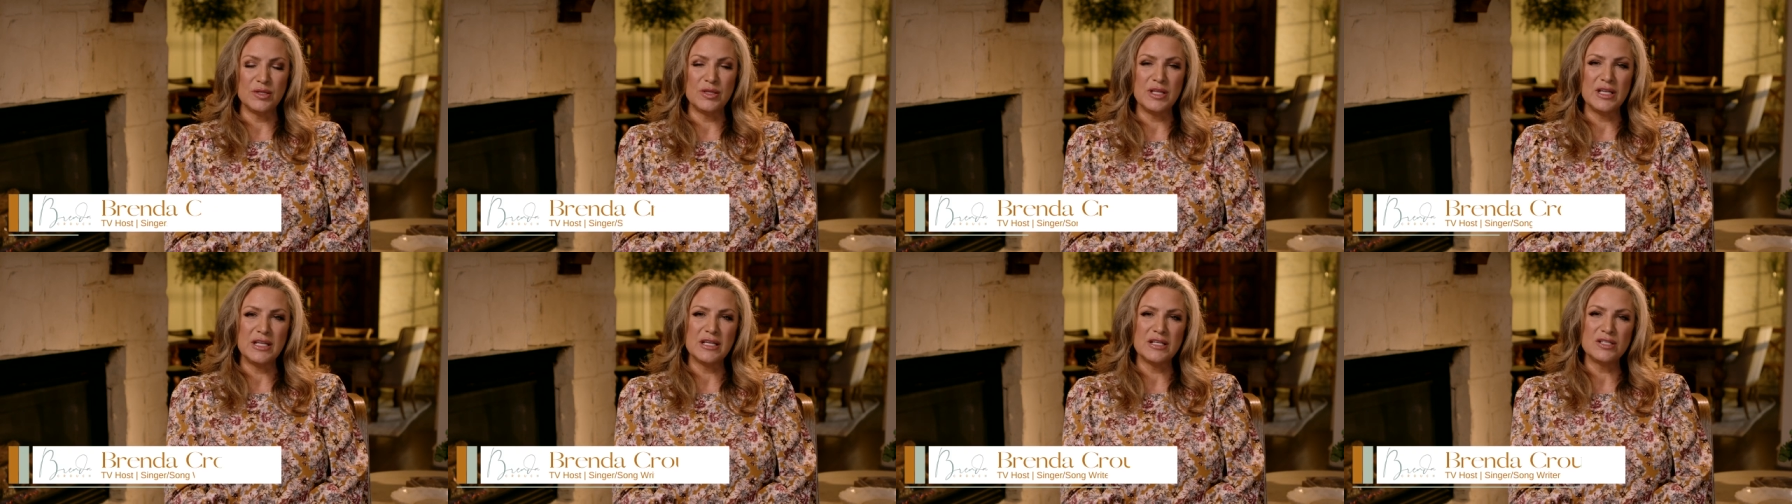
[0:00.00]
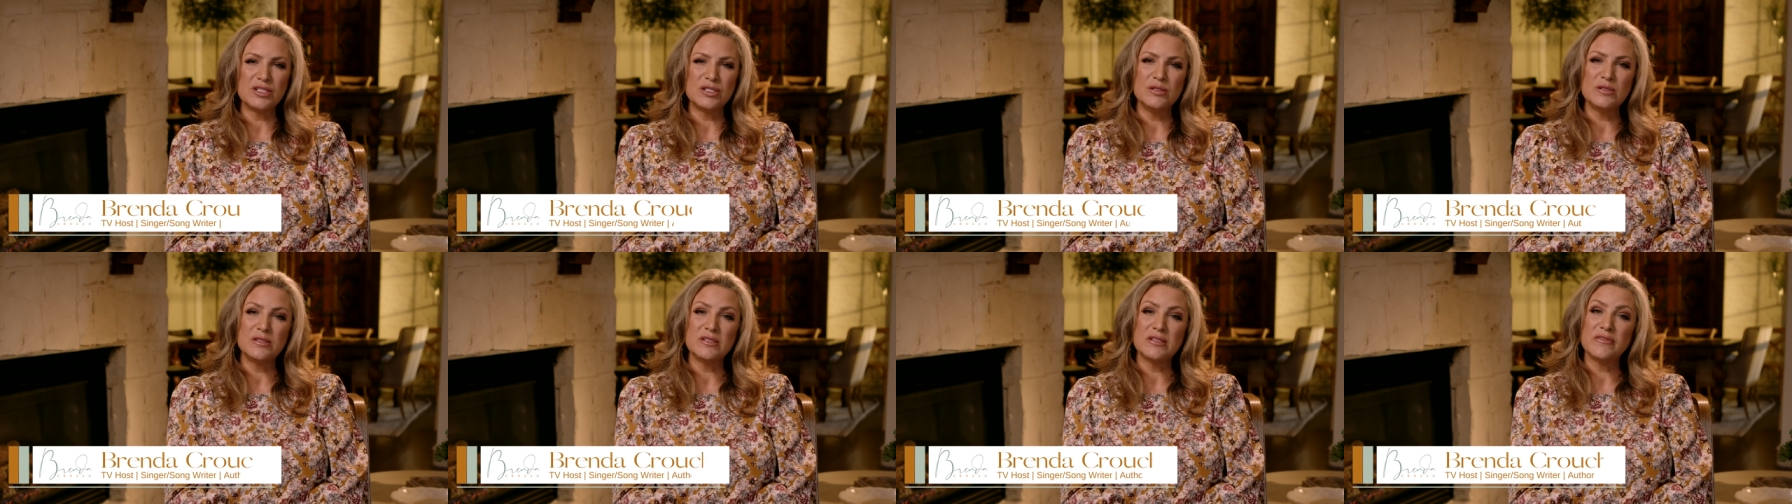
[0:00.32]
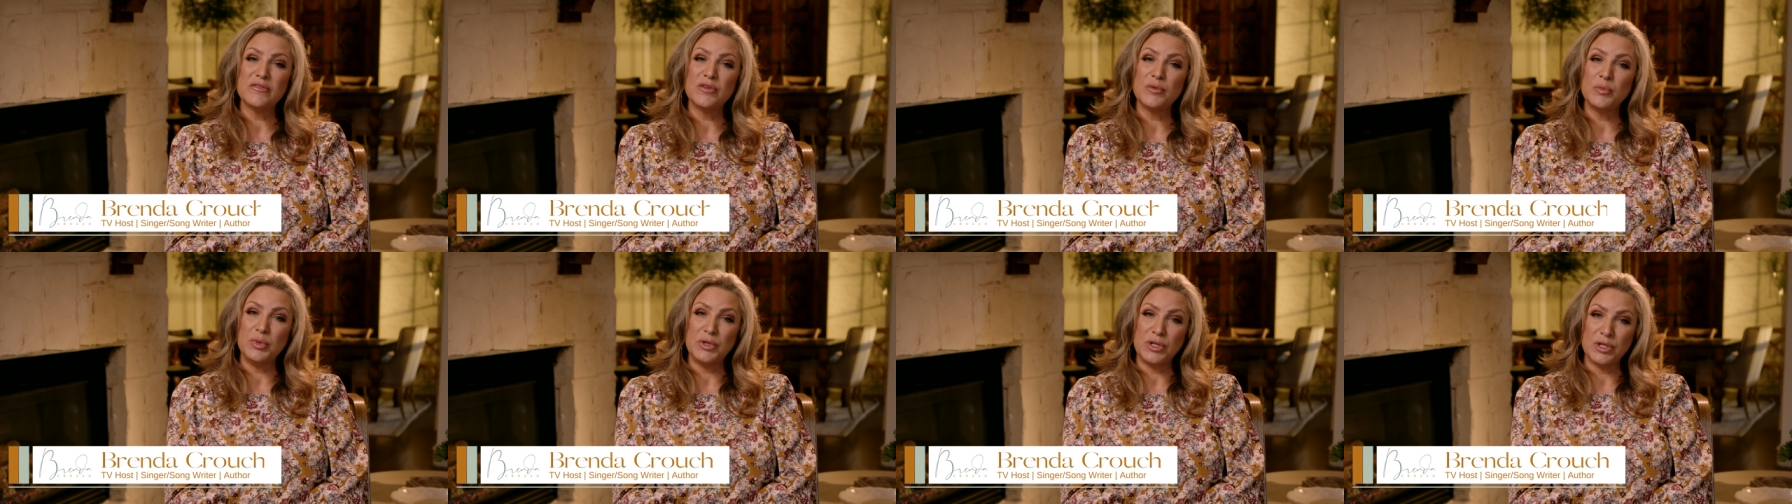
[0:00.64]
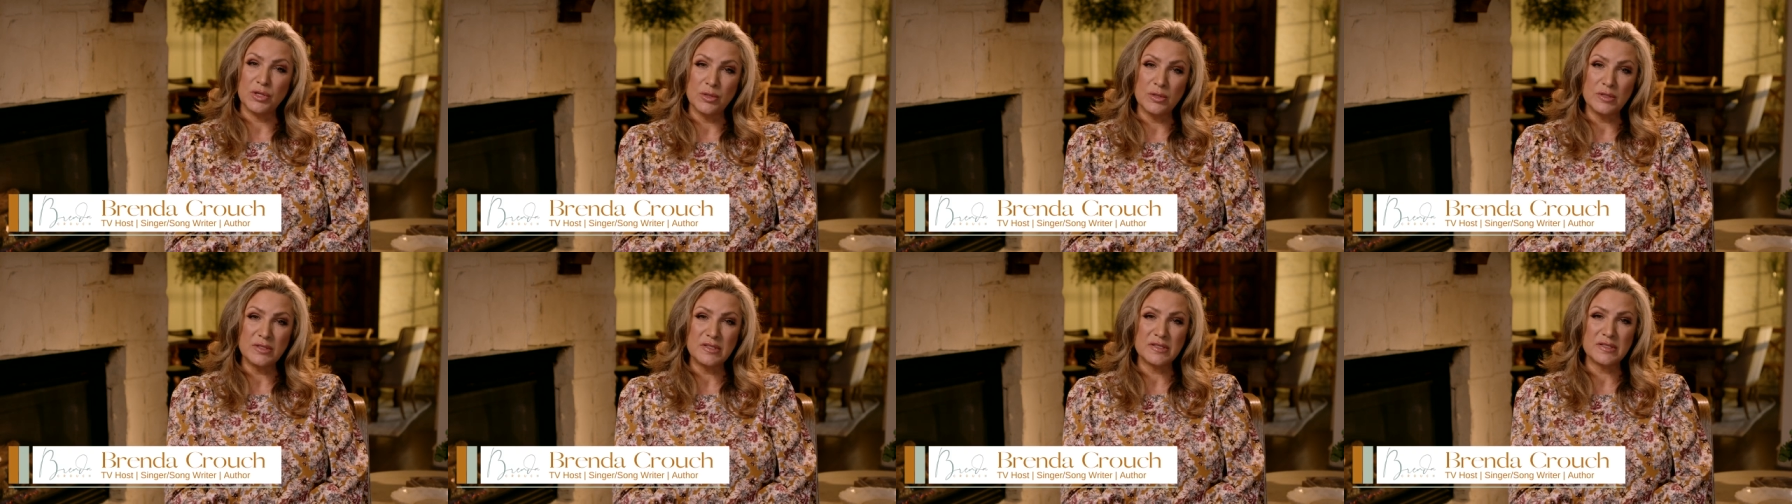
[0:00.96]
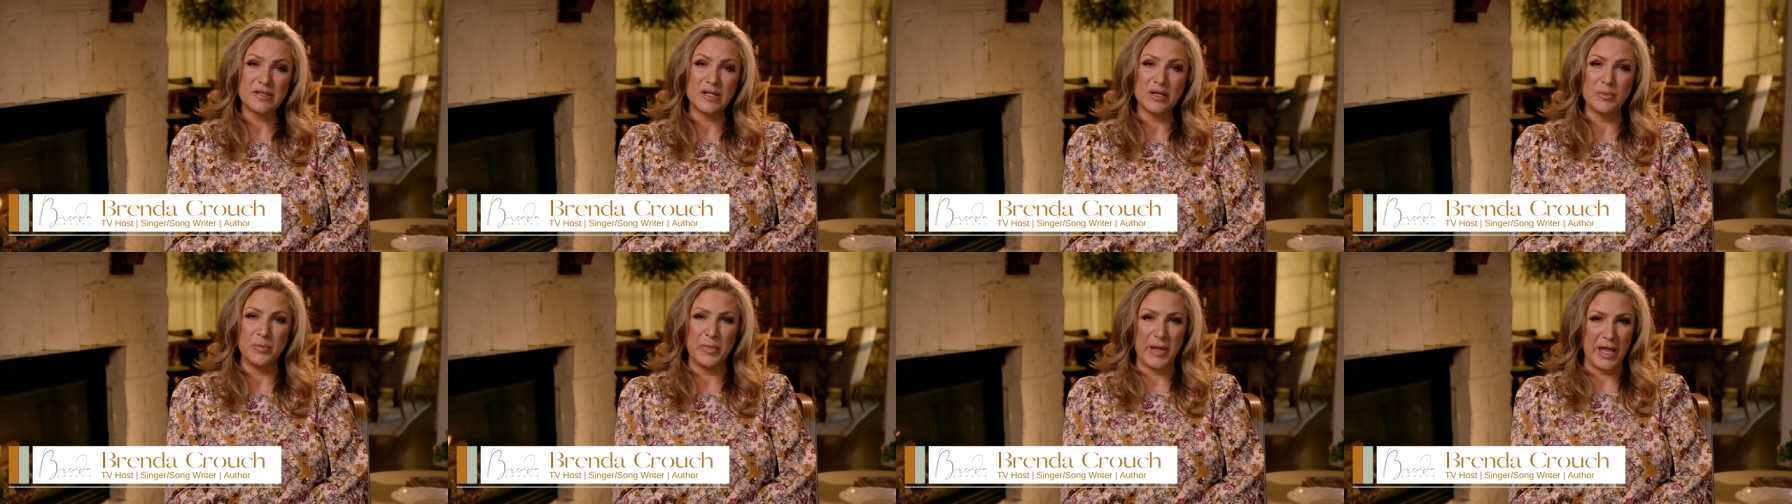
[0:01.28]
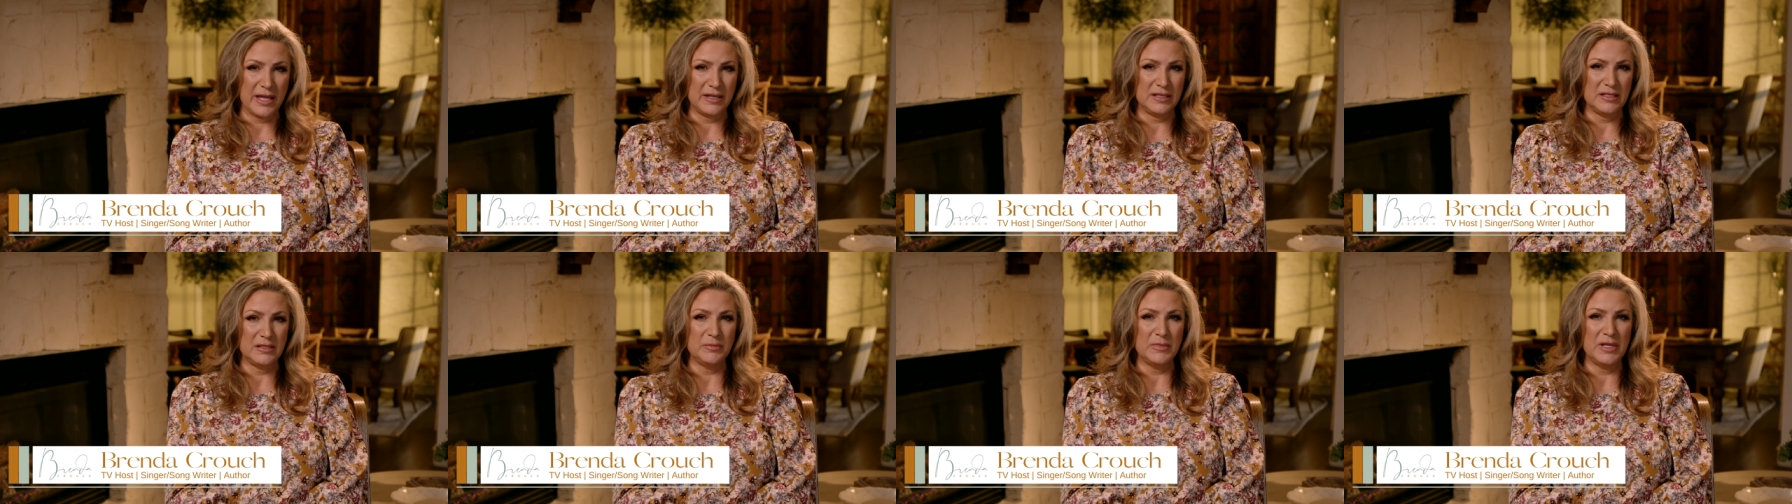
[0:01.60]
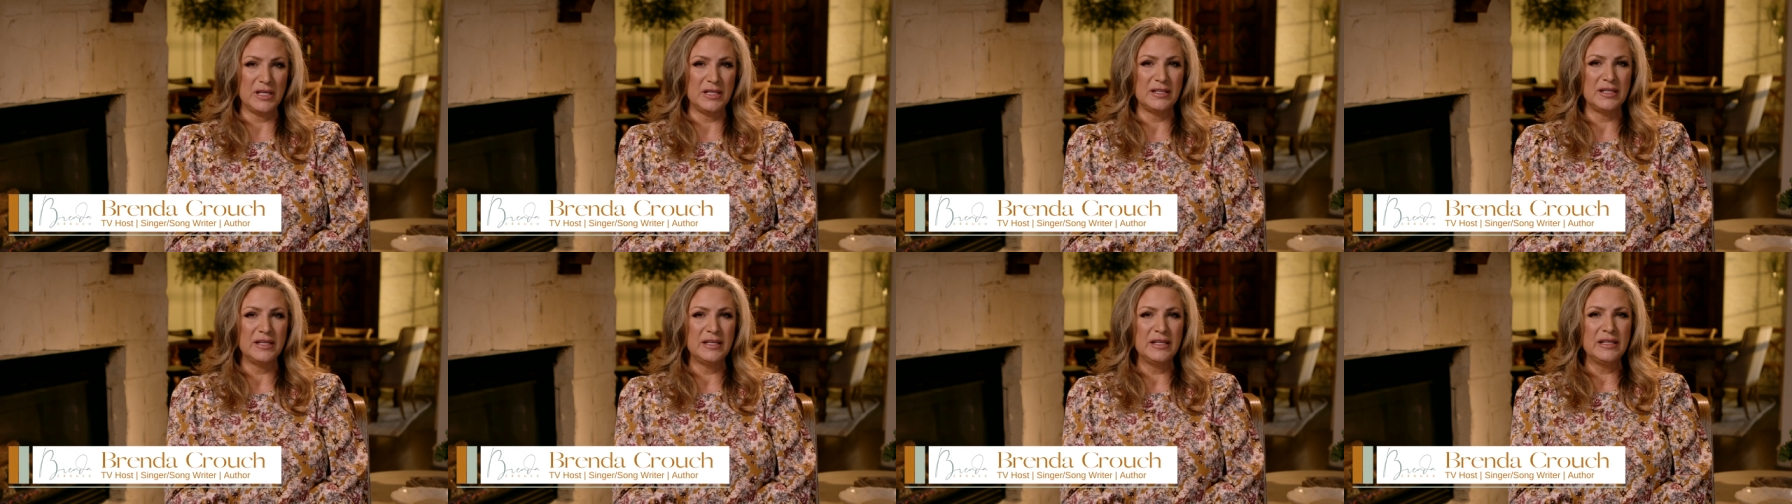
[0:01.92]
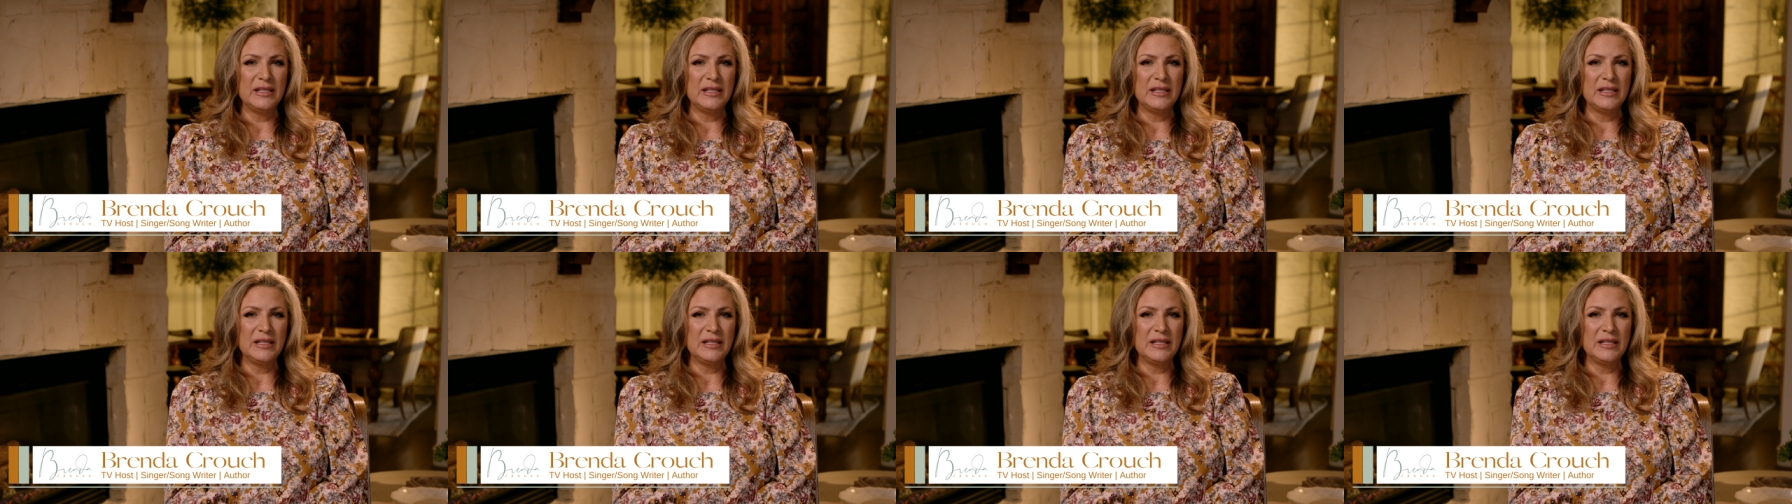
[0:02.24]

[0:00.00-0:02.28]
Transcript: the issues of abuse, abandonment,